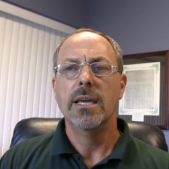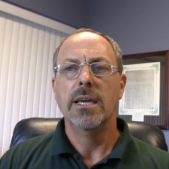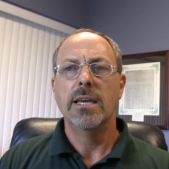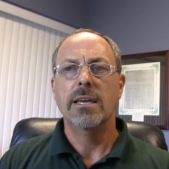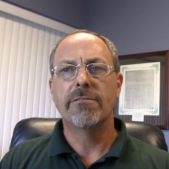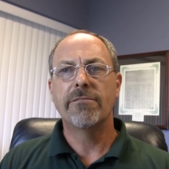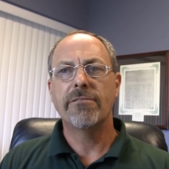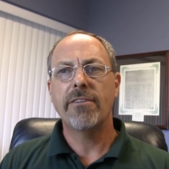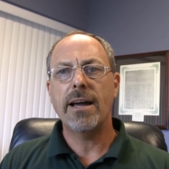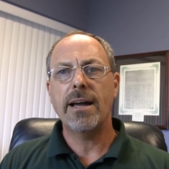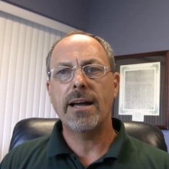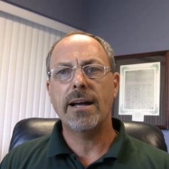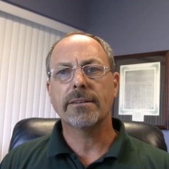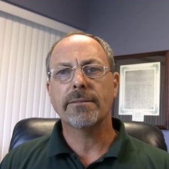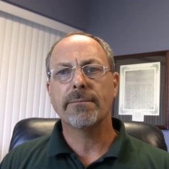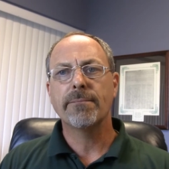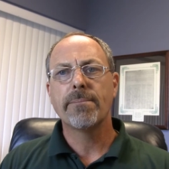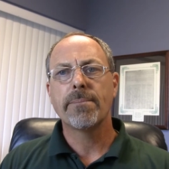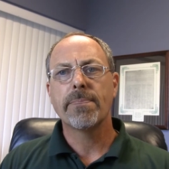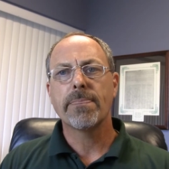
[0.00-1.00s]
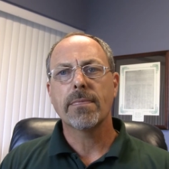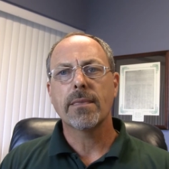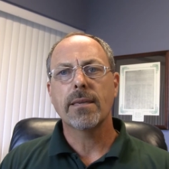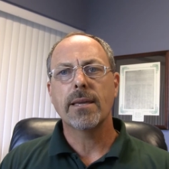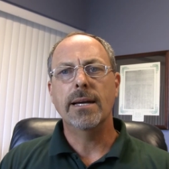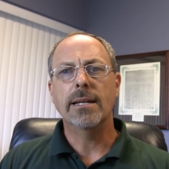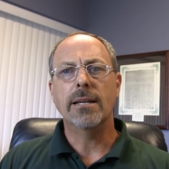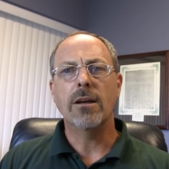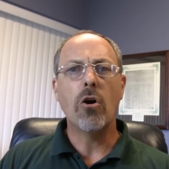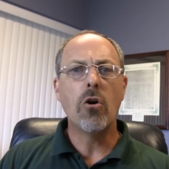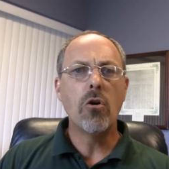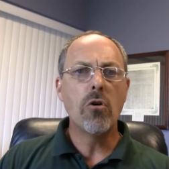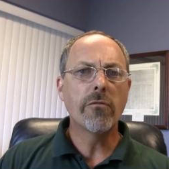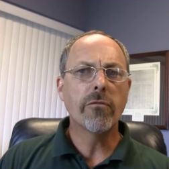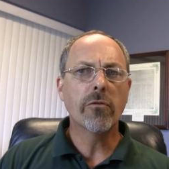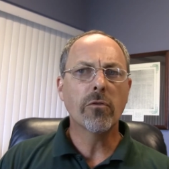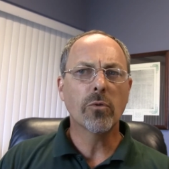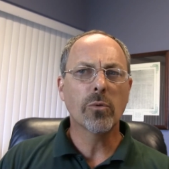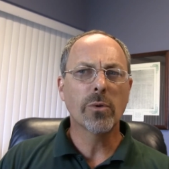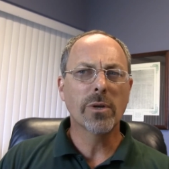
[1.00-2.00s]
In fact, an
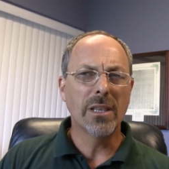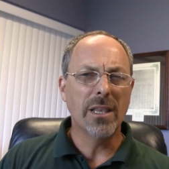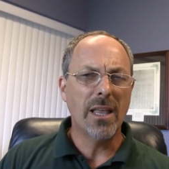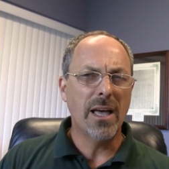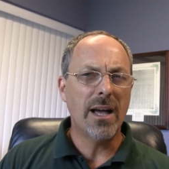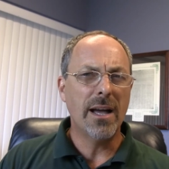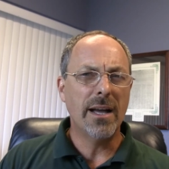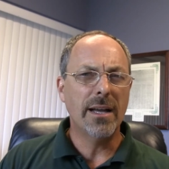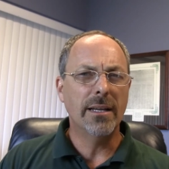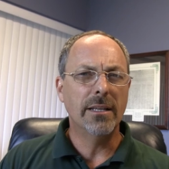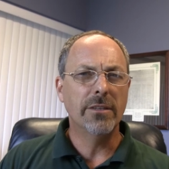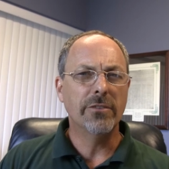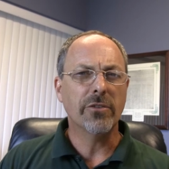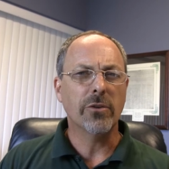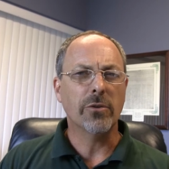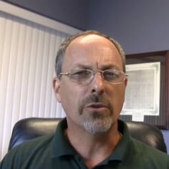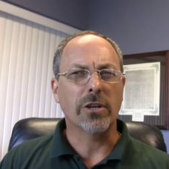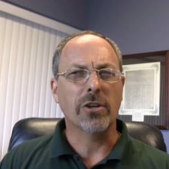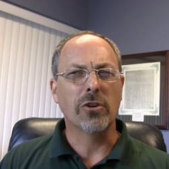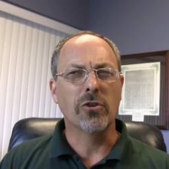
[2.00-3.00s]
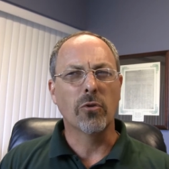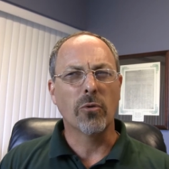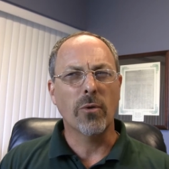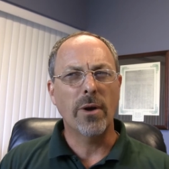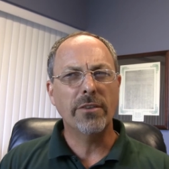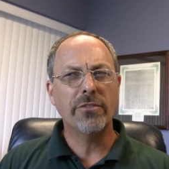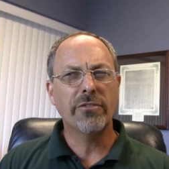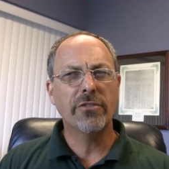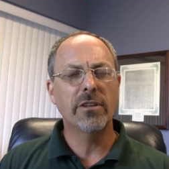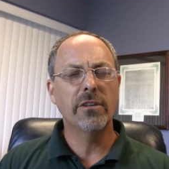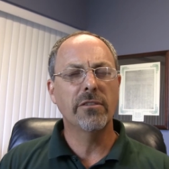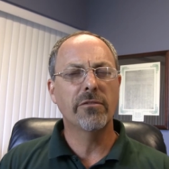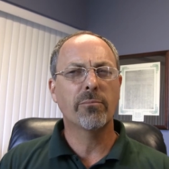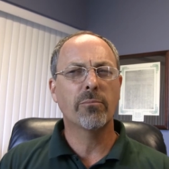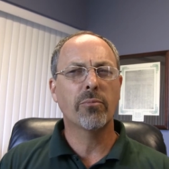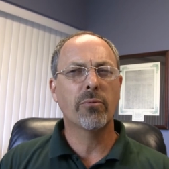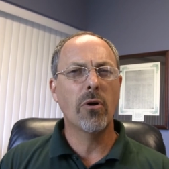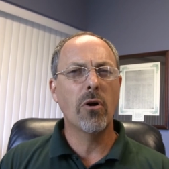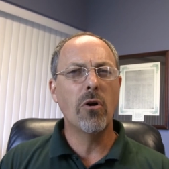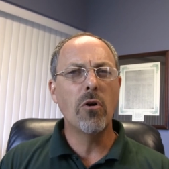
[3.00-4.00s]
over-reliance on aggressive,
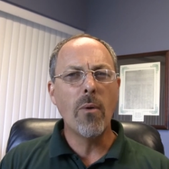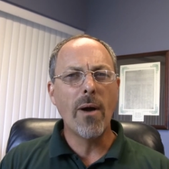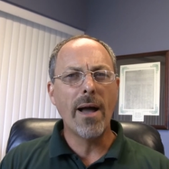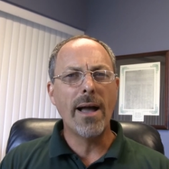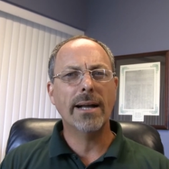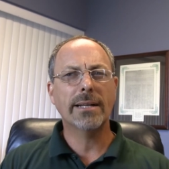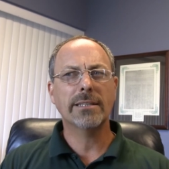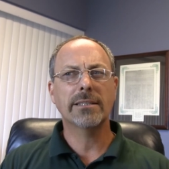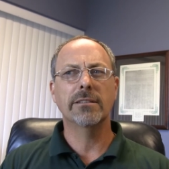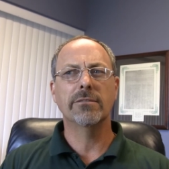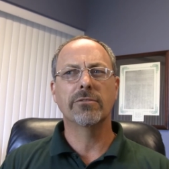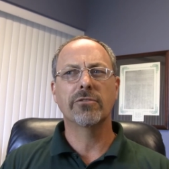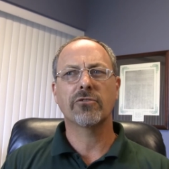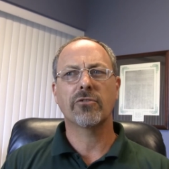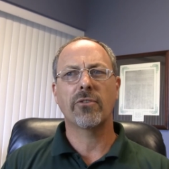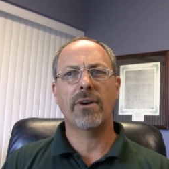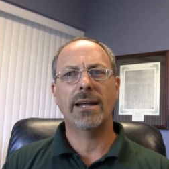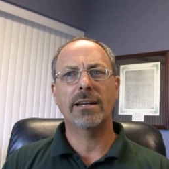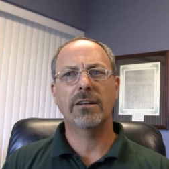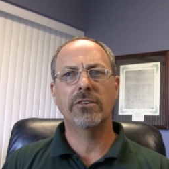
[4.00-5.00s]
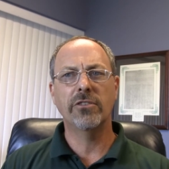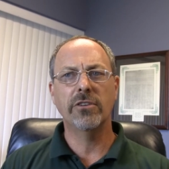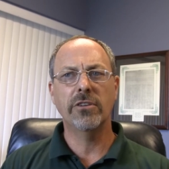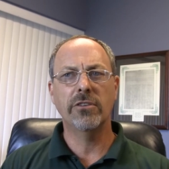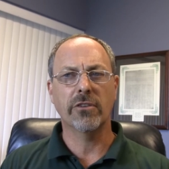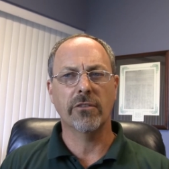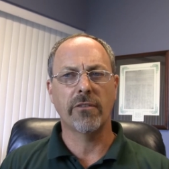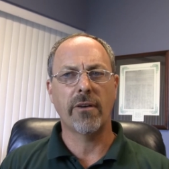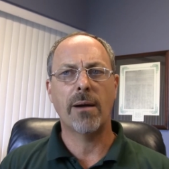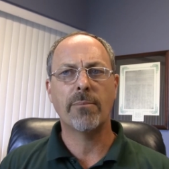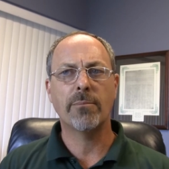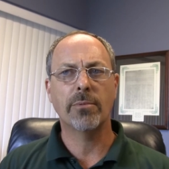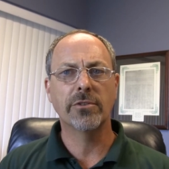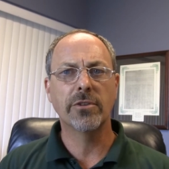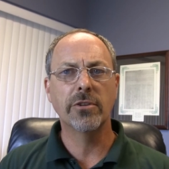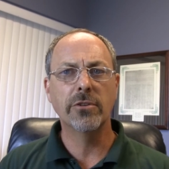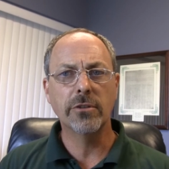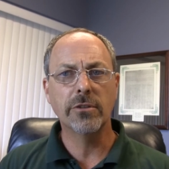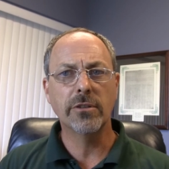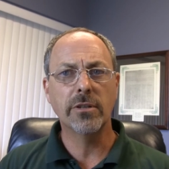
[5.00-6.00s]
proactive strategies of
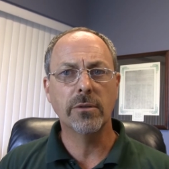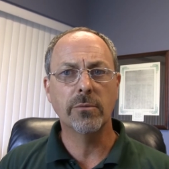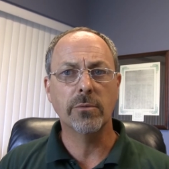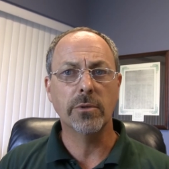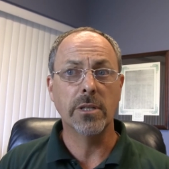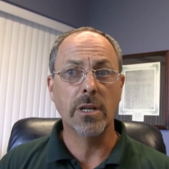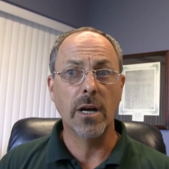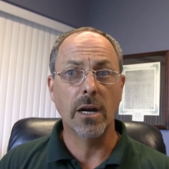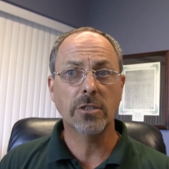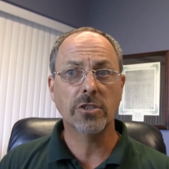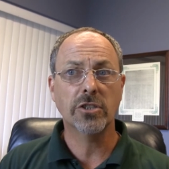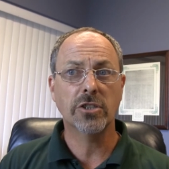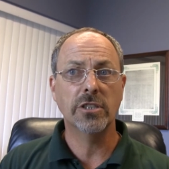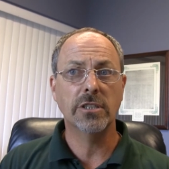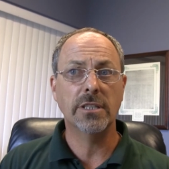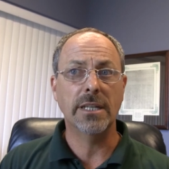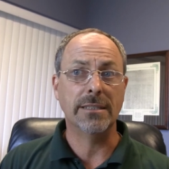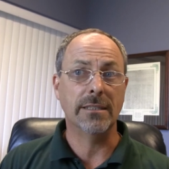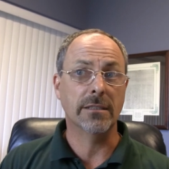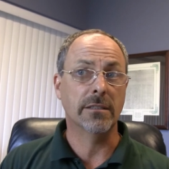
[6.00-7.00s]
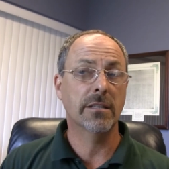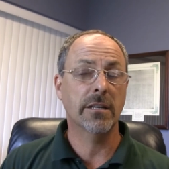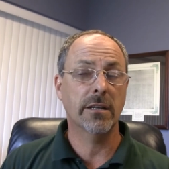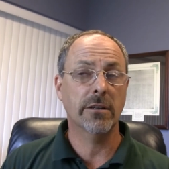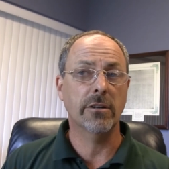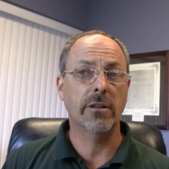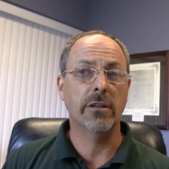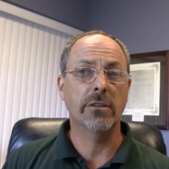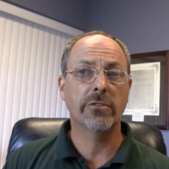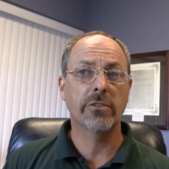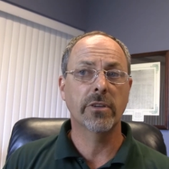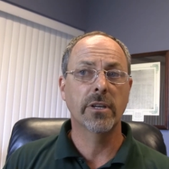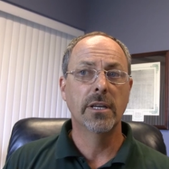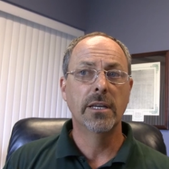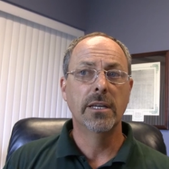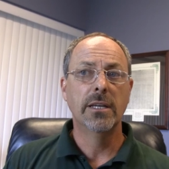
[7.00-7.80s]
opportunity reduction and deterrence